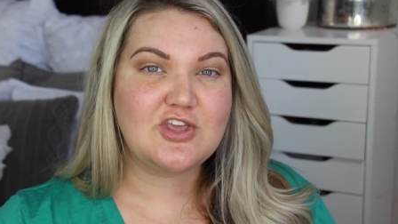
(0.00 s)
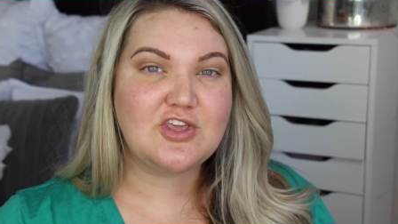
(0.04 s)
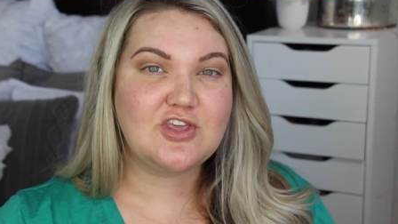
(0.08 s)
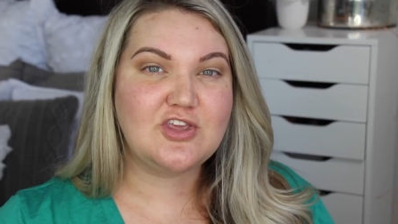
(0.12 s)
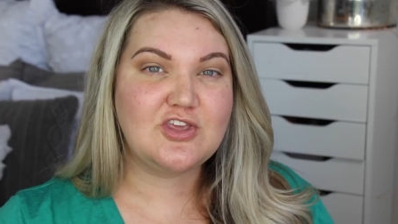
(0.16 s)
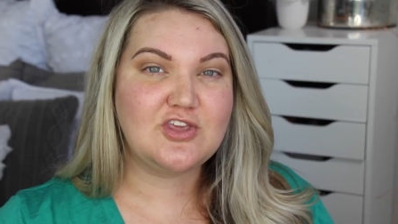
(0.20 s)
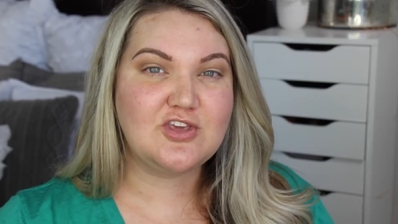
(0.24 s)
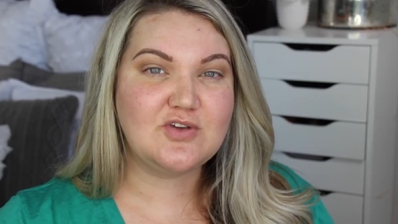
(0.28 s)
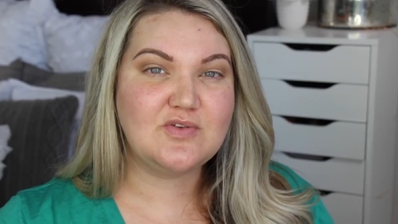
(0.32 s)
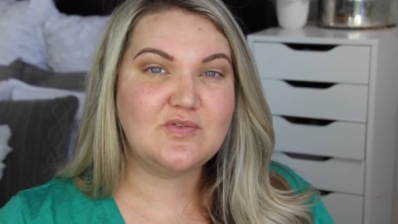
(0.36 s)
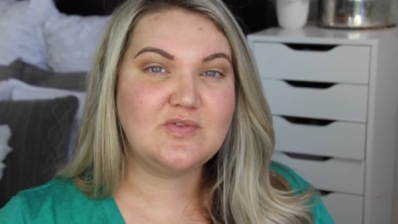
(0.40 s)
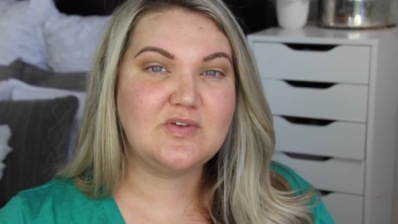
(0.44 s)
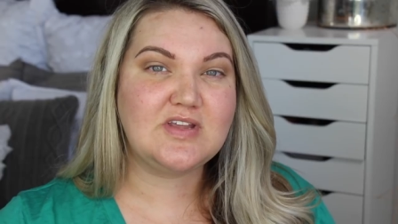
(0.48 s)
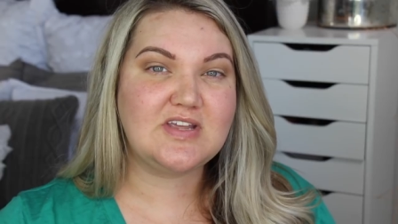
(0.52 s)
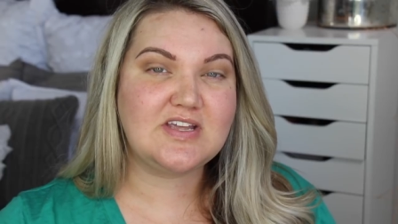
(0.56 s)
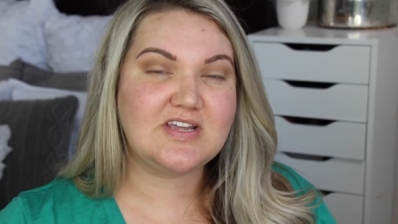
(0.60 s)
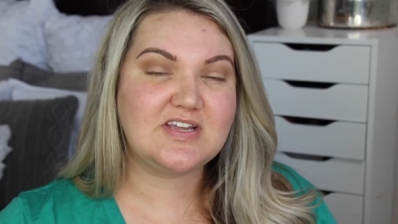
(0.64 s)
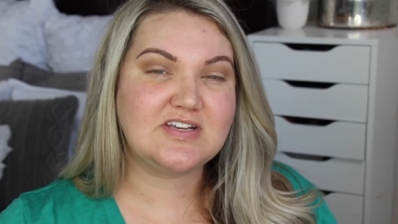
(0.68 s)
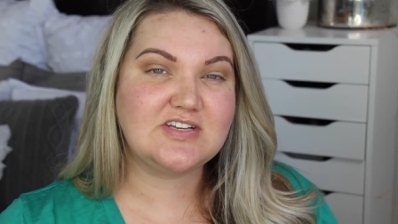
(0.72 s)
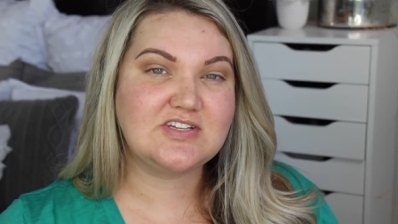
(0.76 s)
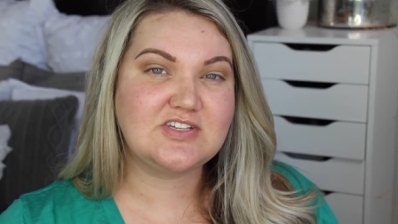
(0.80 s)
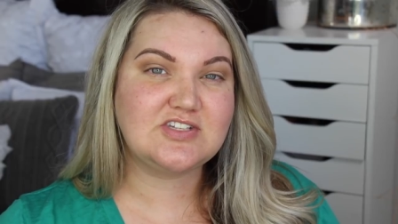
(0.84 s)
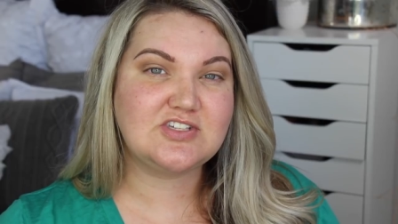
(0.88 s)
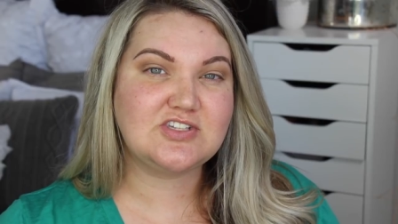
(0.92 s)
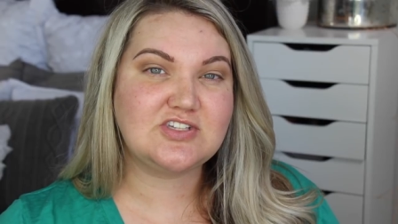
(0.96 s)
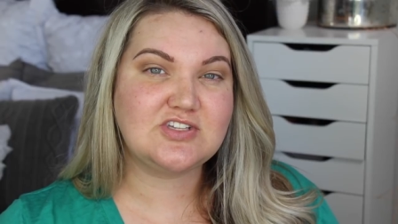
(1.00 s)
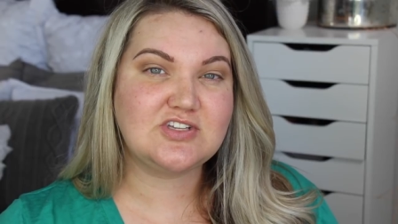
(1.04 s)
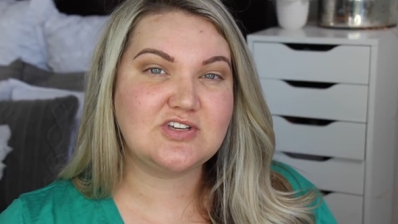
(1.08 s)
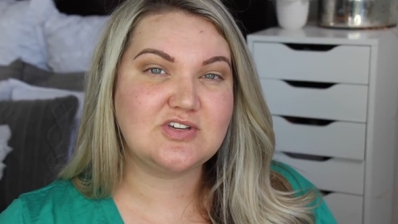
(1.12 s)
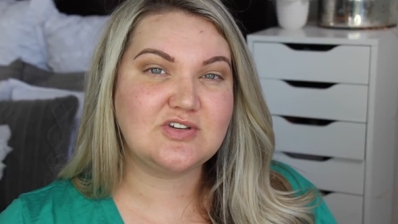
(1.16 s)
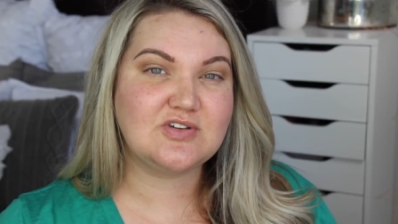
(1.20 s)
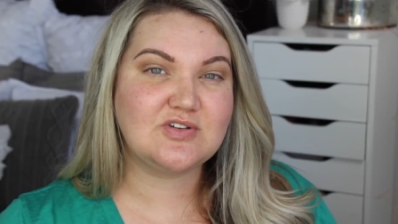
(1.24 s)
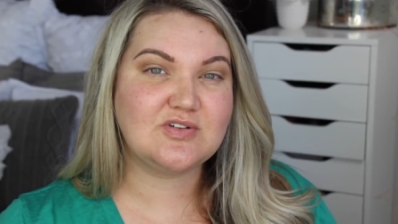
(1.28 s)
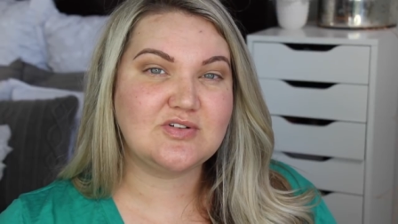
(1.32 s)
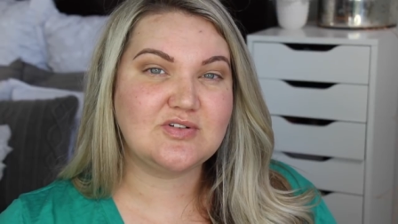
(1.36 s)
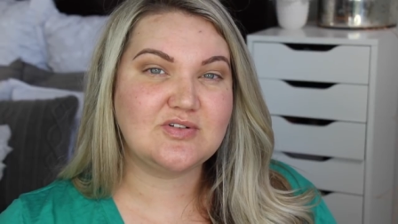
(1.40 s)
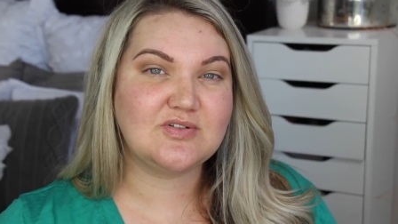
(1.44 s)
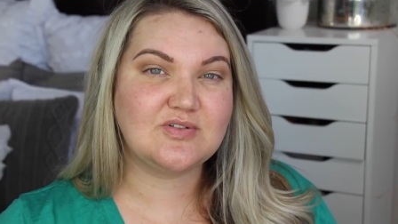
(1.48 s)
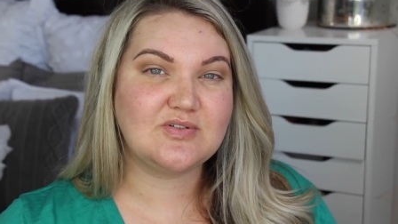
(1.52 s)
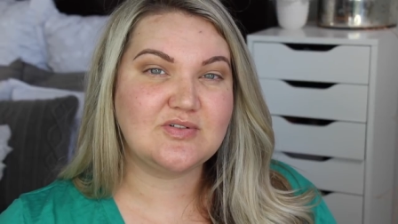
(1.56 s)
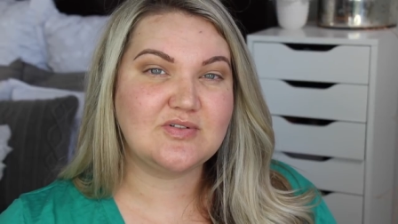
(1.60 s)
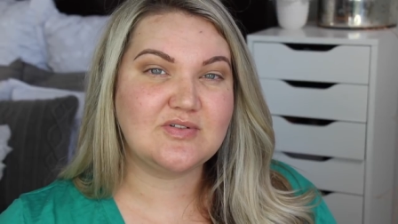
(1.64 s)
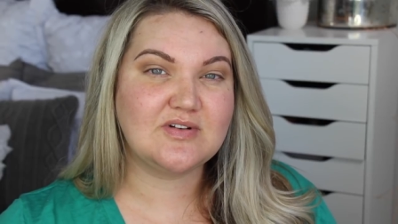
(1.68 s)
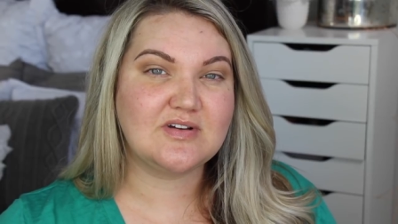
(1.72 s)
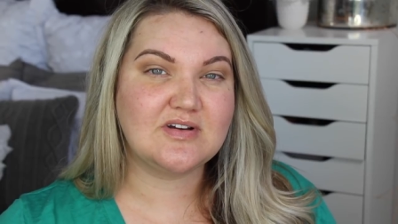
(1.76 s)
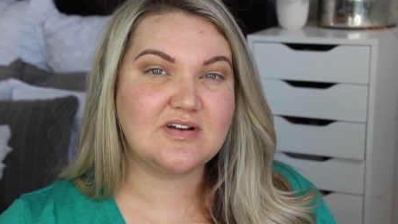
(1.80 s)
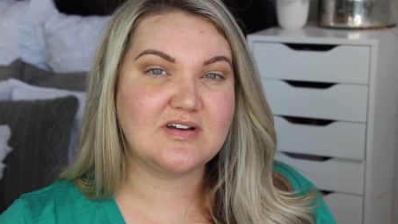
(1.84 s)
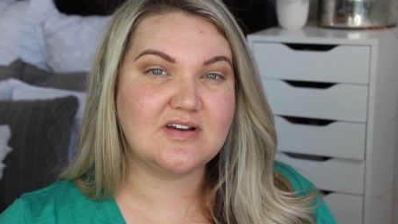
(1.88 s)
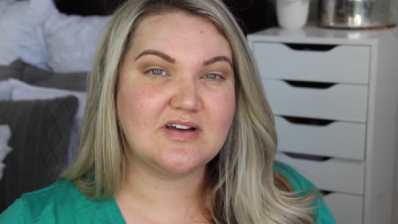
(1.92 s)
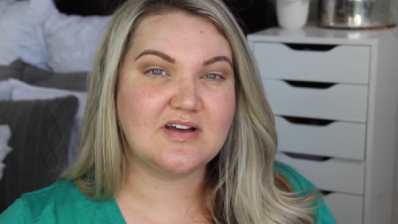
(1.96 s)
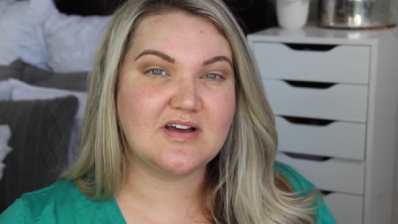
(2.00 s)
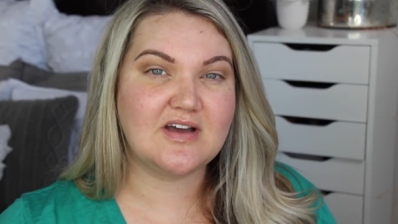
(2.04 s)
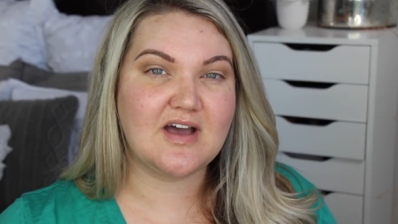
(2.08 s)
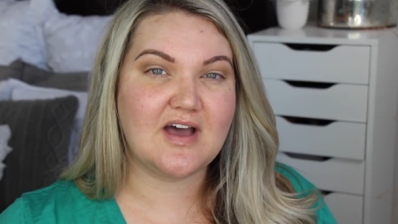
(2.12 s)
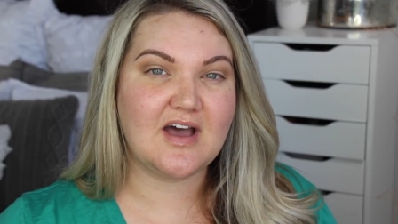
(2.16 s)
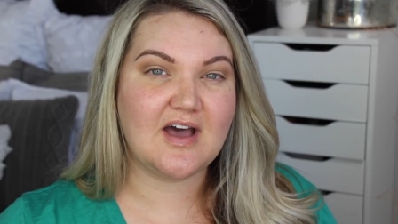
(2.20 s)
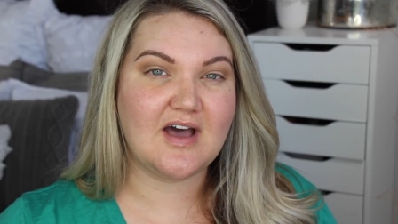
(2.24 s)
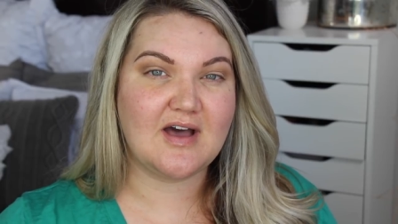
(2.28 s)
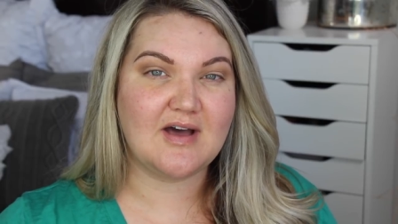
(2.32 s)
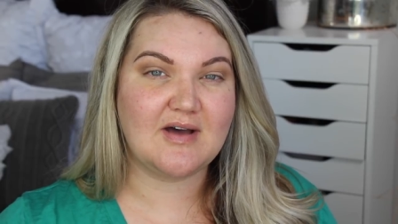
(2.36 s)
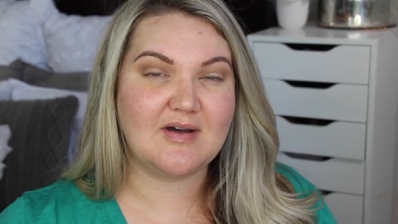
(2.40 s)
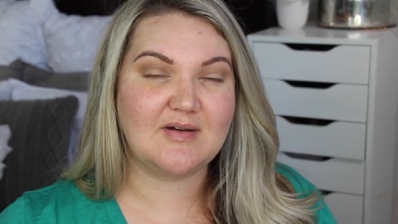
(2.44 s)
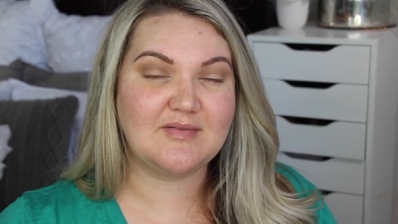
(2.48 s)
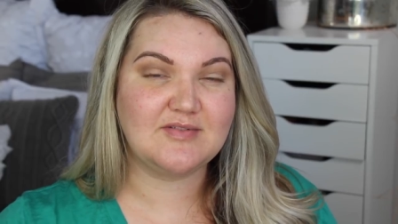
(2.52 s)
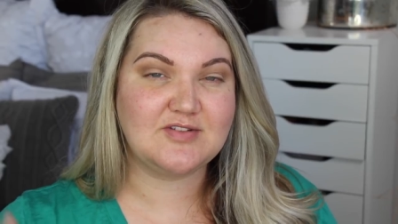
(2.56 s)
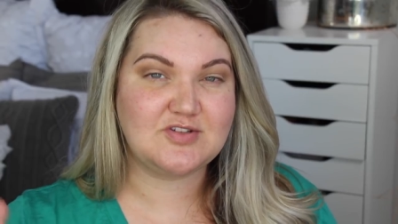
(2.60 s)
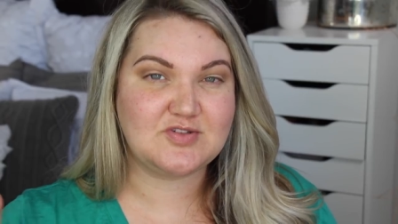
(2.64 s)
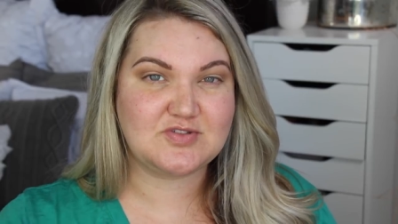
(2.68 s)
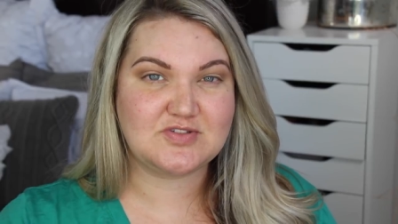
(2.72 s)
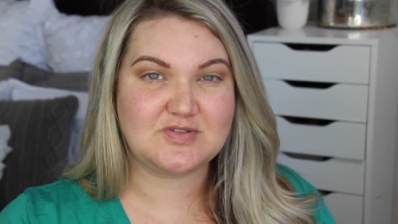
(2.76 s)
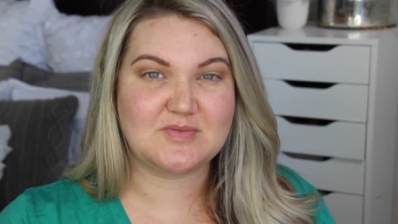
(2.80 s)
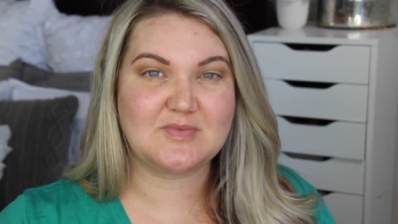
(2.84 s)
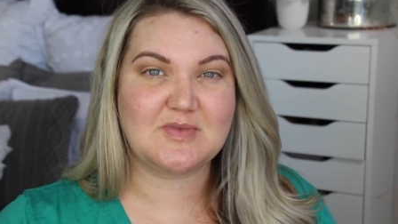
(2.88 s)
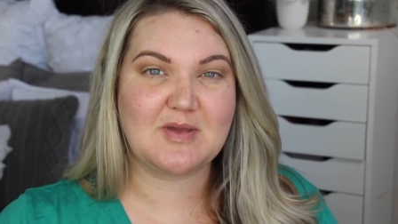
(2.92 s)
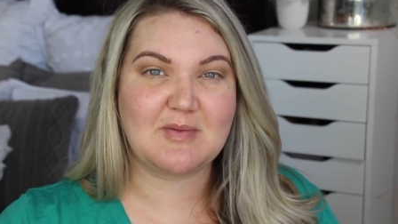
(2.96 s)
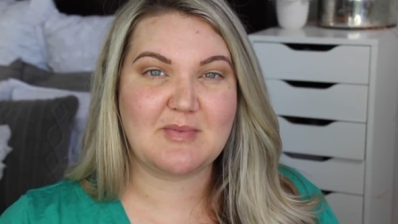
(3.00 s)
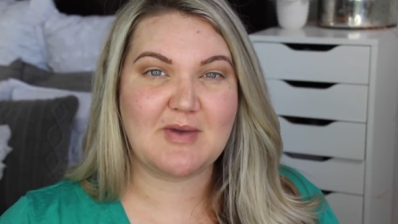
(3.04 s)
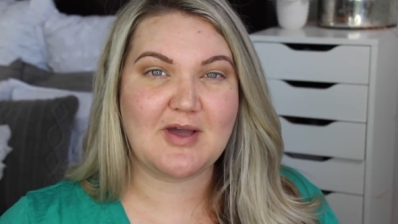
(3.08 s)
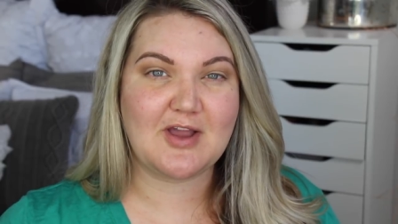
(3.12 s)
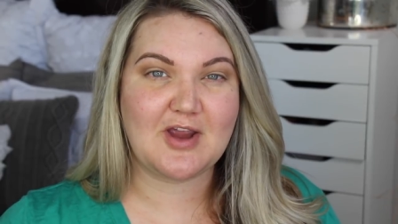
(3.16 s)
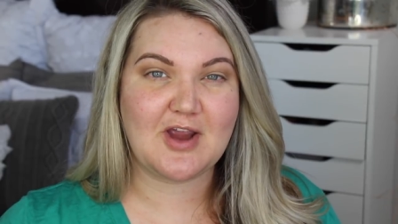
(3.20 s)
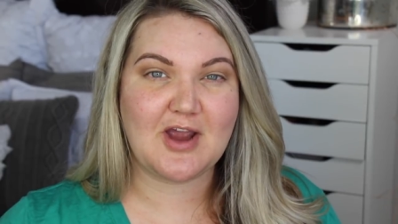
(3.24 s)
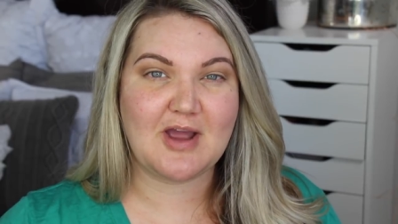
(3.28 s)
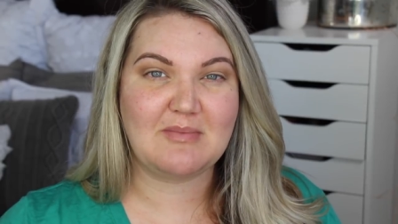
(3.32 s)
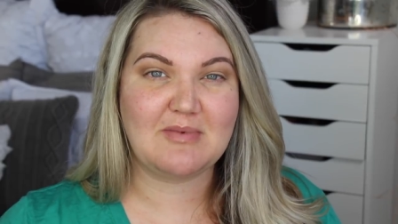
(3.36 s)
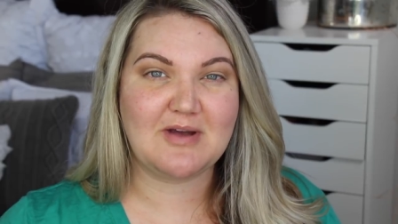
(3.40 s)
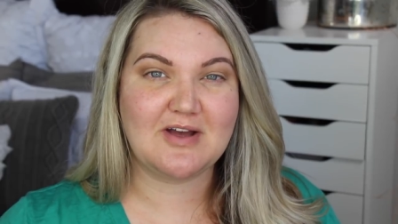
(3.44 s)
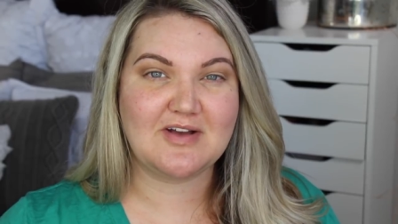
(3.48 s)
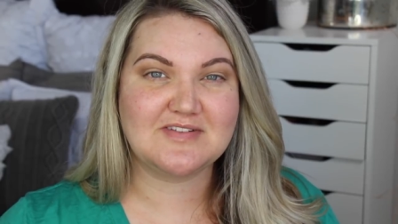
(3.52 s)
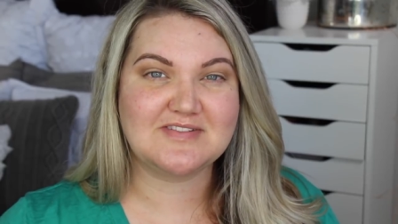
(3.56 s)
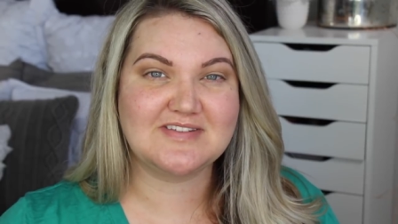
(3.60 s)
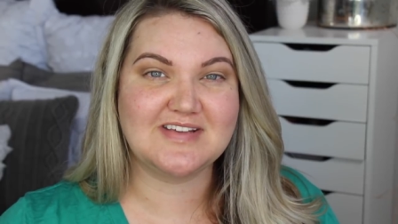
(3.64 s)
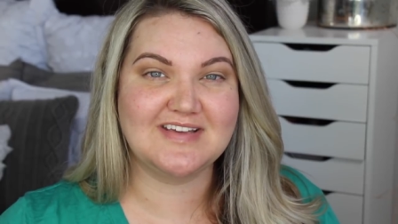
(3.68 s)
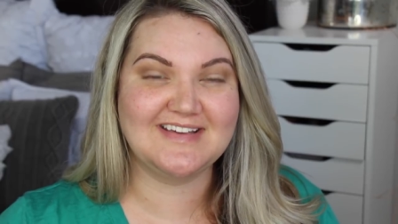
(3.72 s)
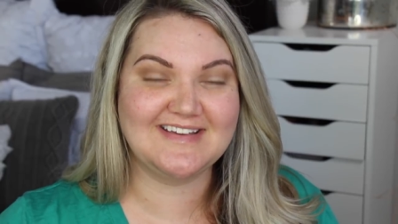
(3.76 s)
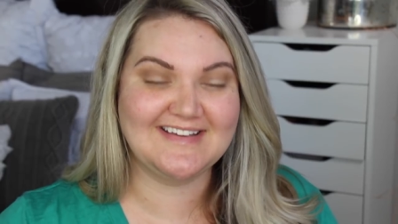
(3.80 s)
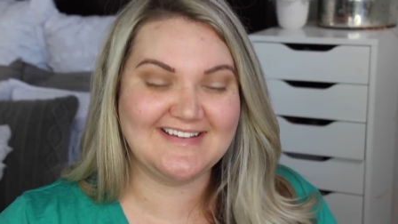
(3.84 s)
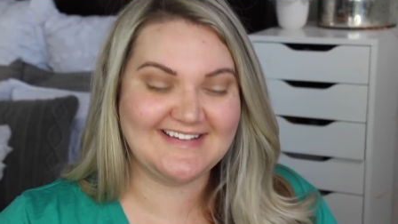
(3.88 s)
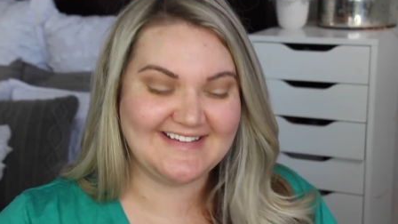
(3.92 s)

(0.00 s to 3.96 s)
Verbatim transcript: you need to uh, do something about your eyebrows